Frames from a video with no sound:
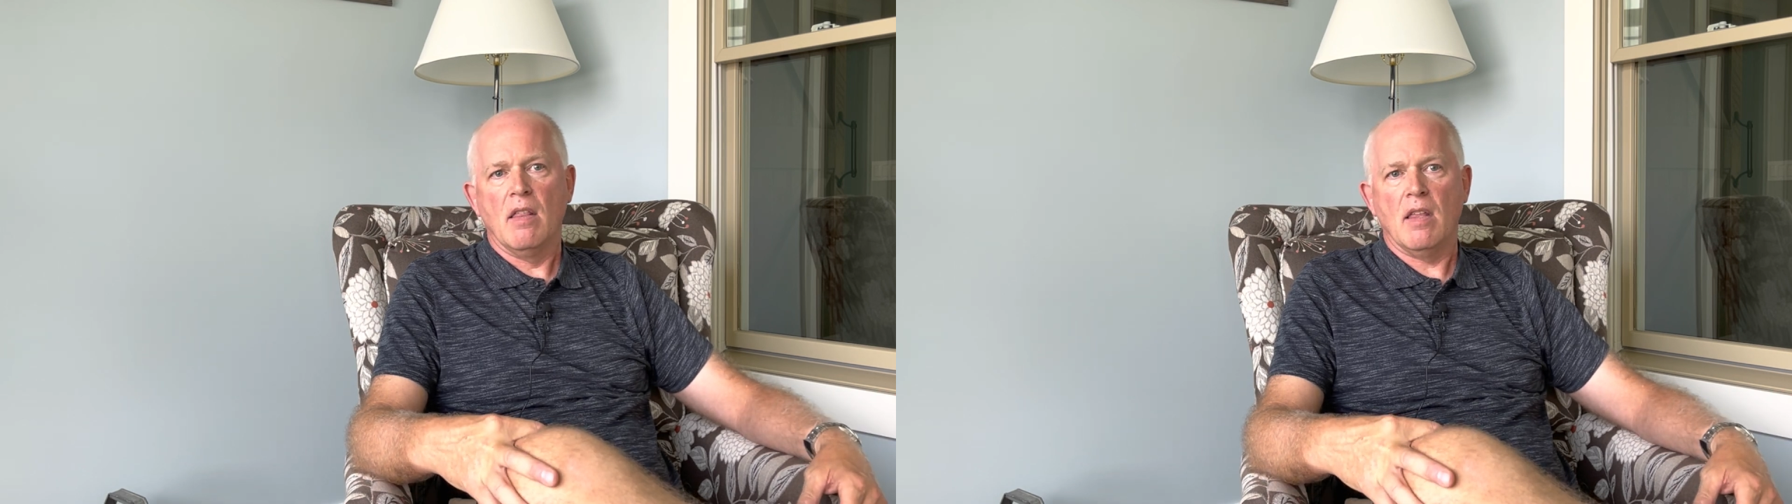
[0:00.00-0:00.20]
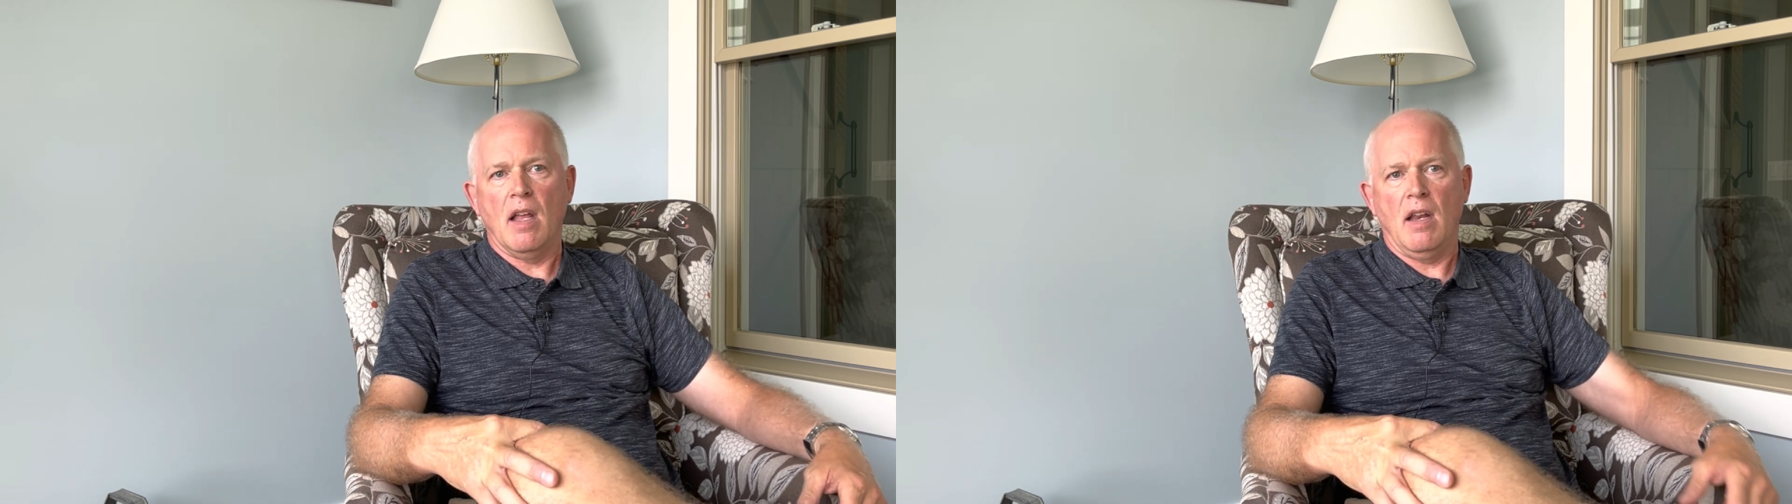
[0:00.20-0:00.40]

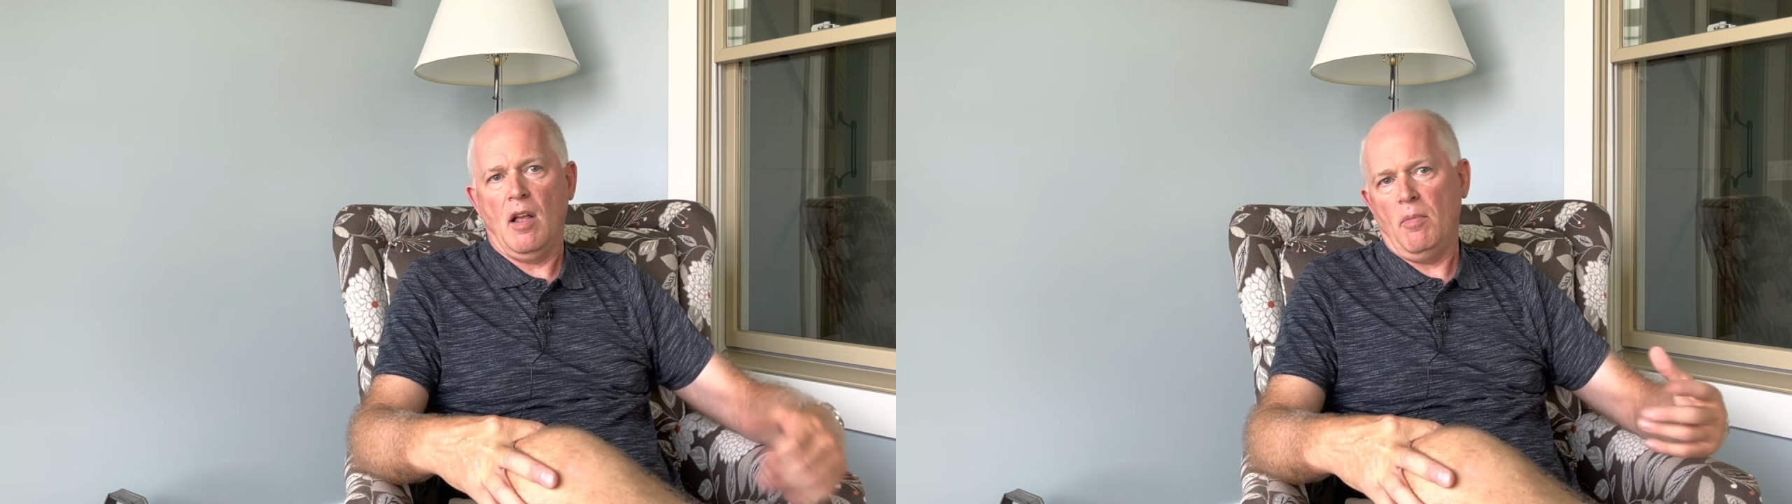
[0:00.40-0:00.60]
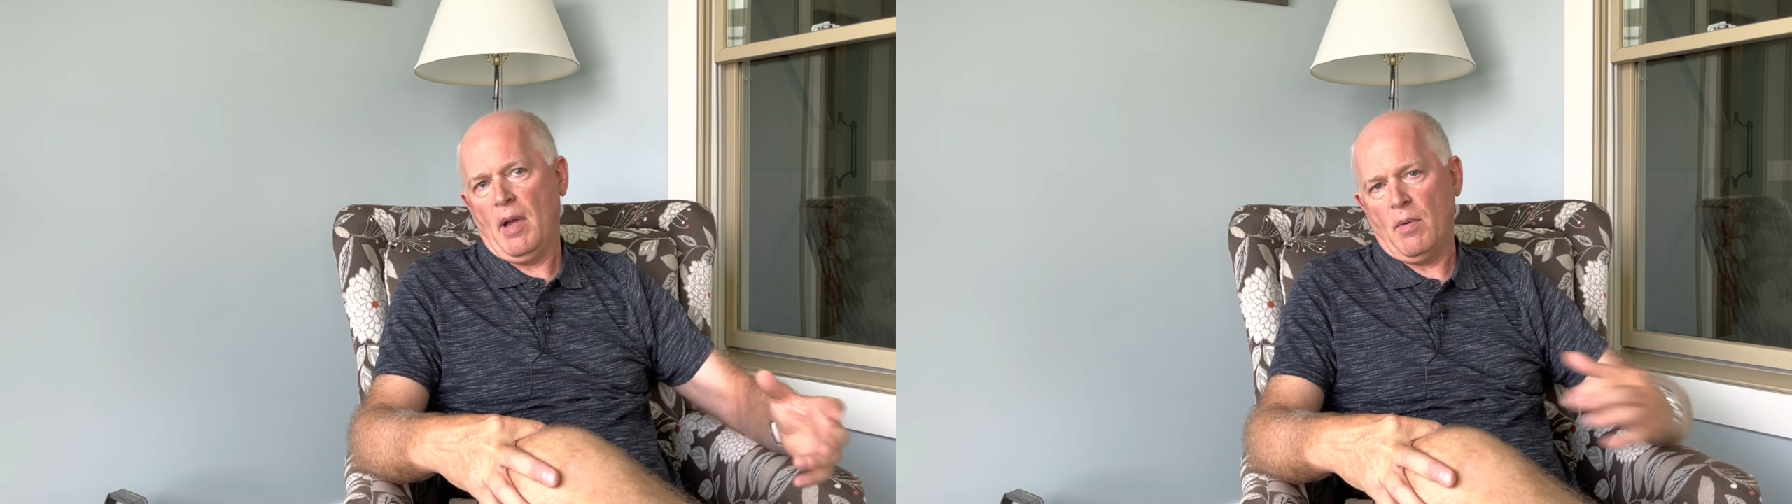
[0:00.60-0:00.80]
that
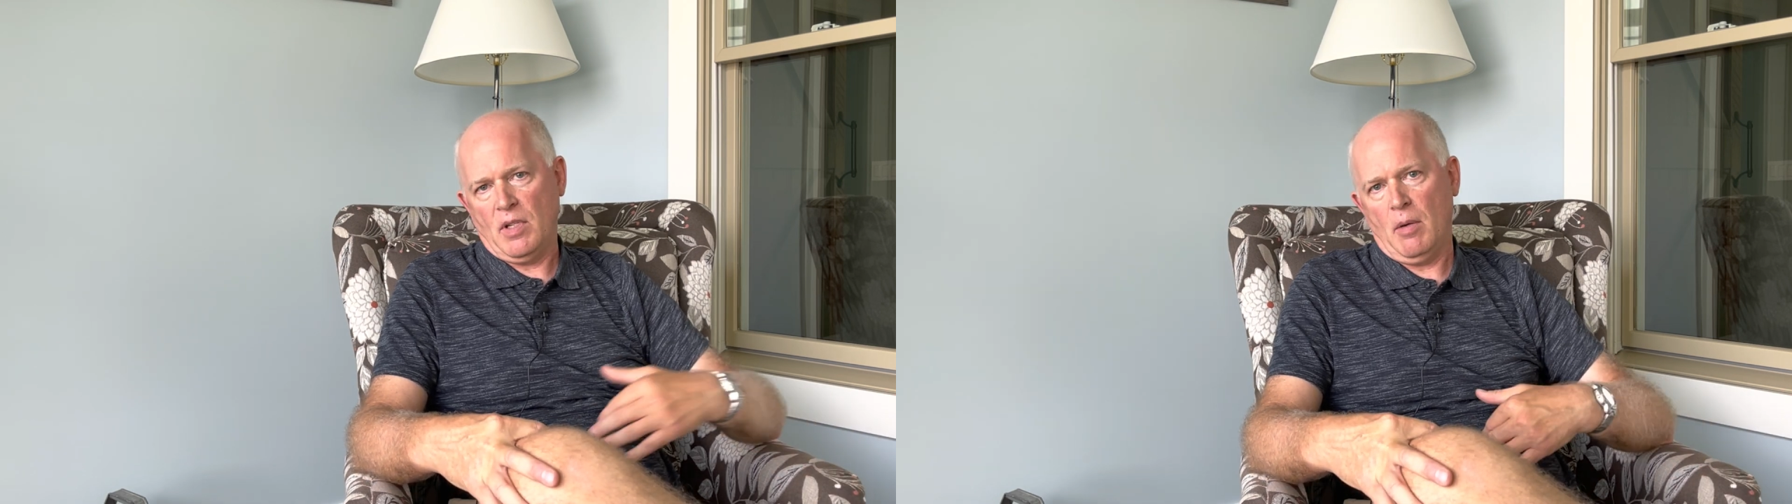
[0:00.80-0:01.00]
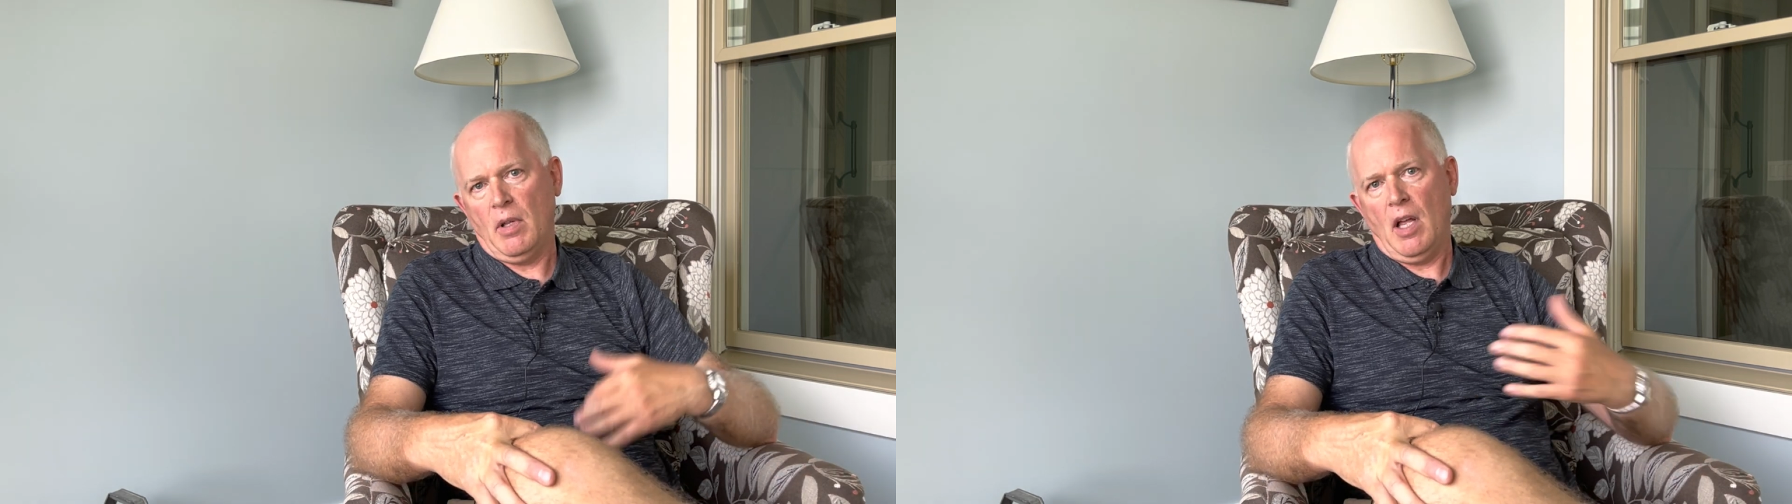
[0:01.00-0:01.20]
Alpine was
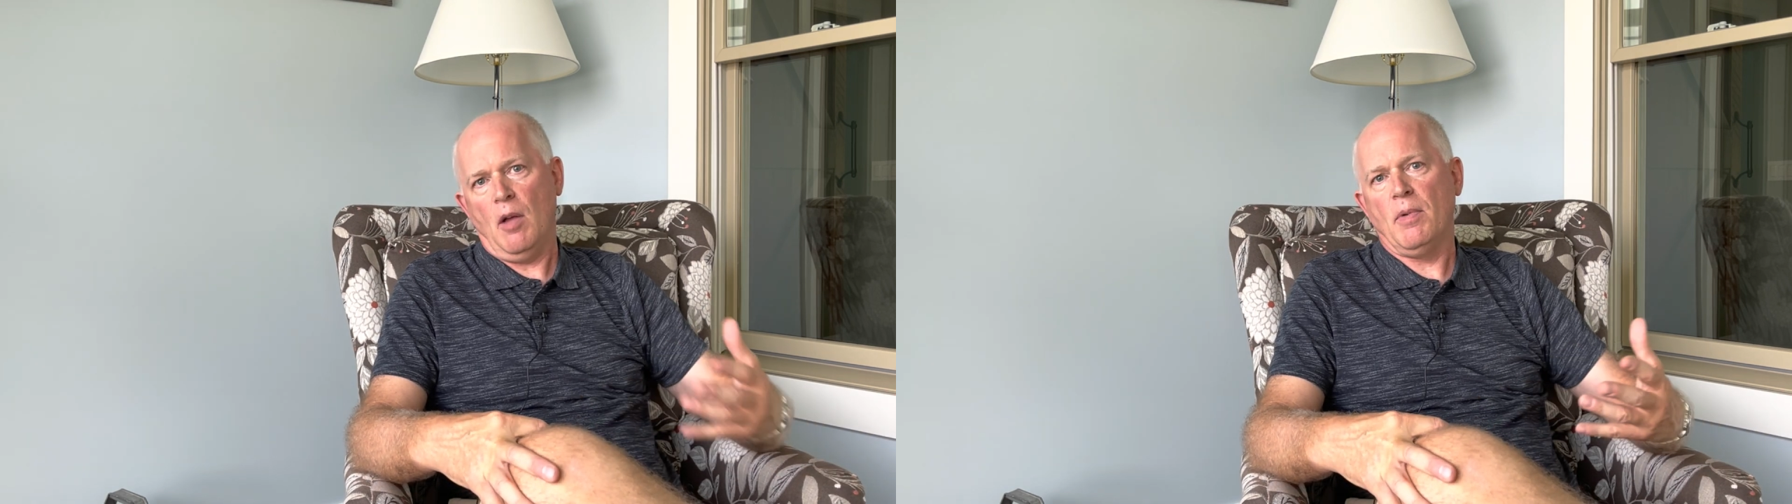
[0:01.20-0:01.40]
able to help